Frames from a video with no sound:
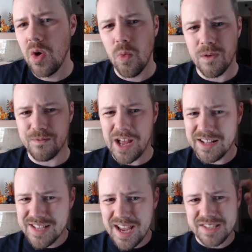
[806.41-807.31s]
What a
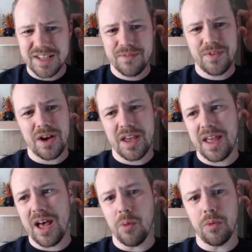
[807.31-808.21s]
fantastic fucking
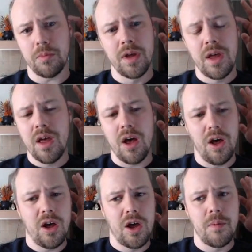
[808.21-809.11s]
album.
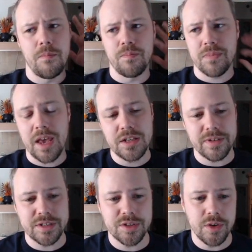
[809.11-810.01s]
Um, Age of
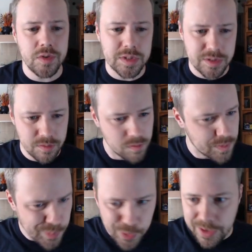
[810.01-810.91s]
Excuse was
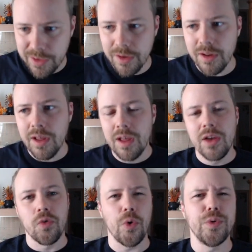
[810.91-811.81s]
pretty good.
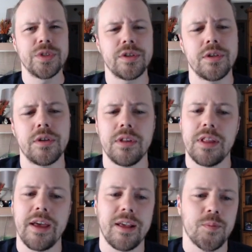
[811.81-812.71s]
Groza,
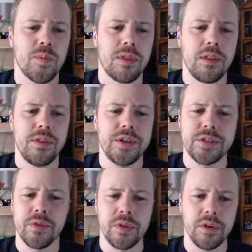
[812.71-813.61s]
like, they're
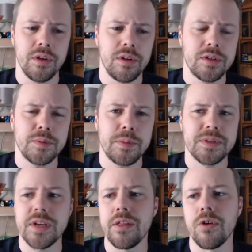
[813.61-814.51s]
so good. Some people
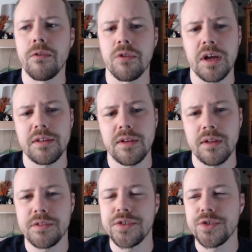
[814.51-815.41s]
say they're
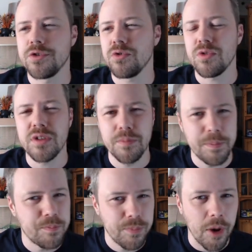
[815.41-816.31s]
overrated. Sure, they're
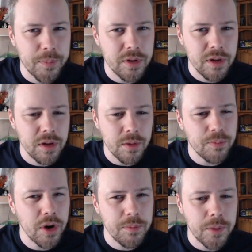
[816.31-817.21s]
popular. They're
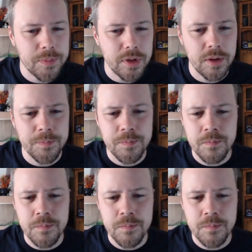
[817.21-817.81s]
pretty popular.